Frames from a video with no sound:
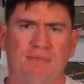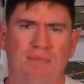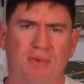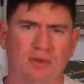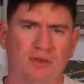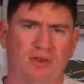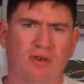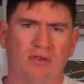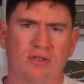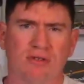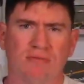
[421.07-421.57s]

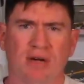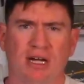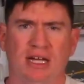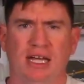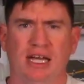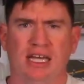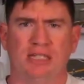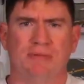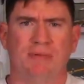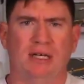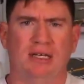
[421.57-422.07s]
But those are
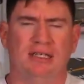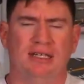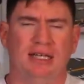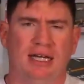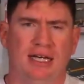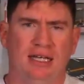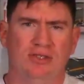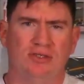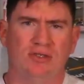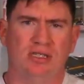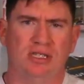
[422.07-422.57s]
my
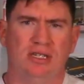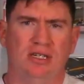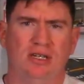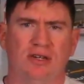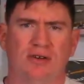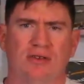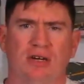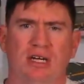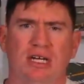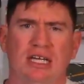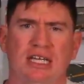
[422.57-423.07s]
expectations
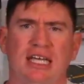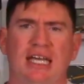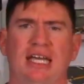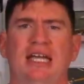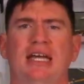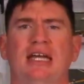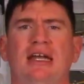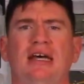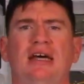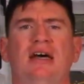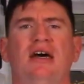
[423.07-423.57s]
here.
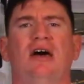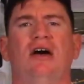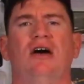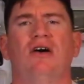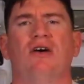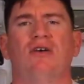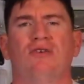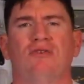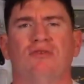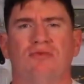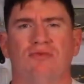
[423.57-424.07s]
Again,
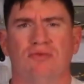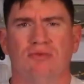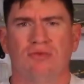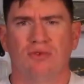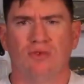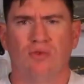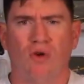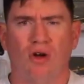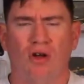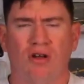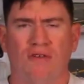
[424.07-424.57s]

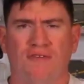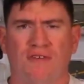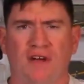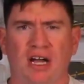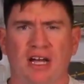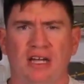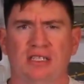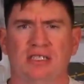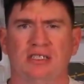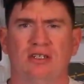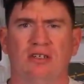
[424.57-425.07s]

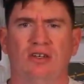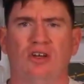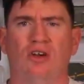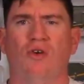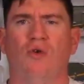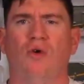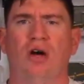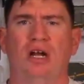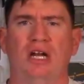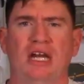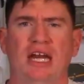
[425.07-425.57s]
qualifying is going to
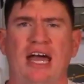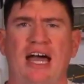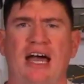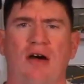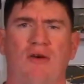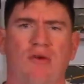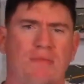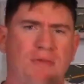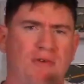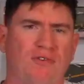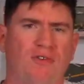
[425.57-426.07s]
go on an
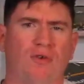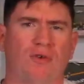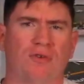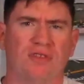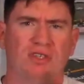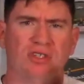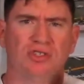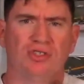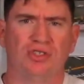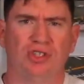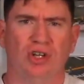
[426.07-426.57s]
hour before
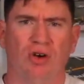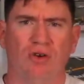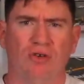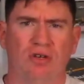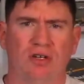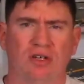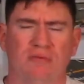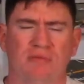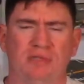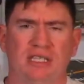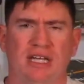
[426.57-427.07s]
this show
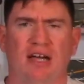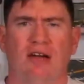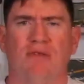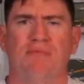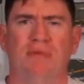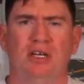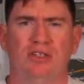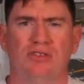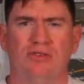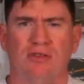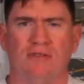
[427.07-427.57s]
comes out.
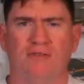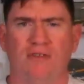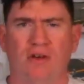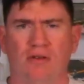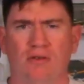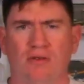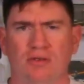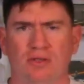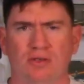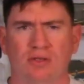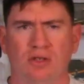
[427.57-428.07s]
Make sure to
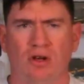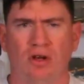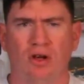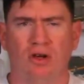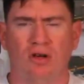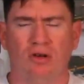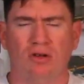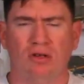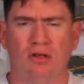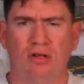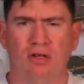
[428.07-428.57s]
follow us
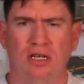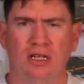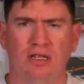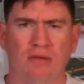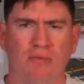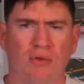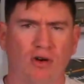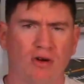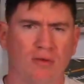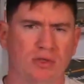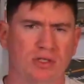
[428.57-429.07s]
all in
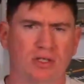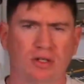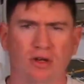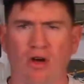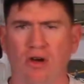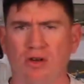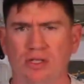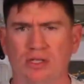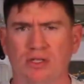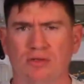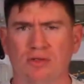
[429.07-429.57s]
the Marbles on
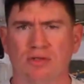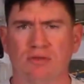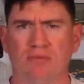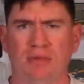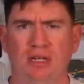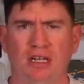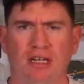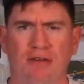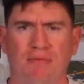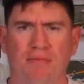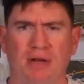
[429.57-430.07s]
all social
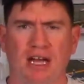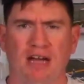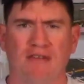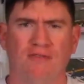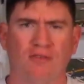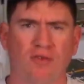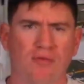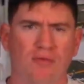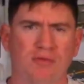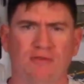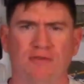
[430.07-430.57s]
media
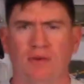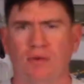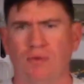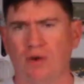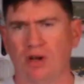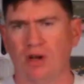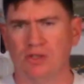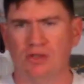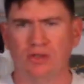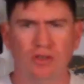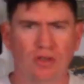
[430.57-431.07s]
platforms. If you're
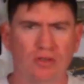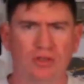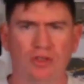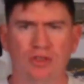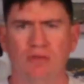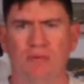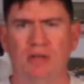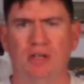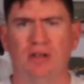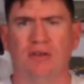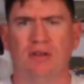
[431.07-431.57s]
watching
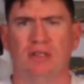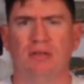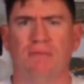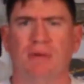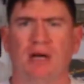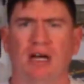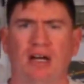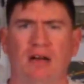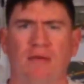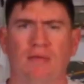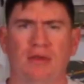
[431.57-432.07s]
YouTube, here at the
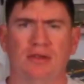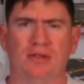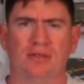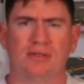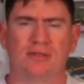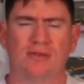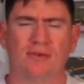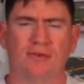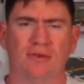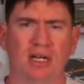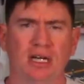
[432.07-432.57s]
bottom of the
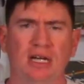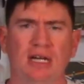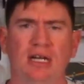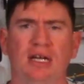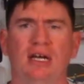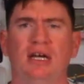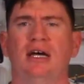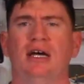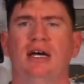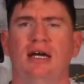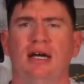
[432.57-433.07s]
screen.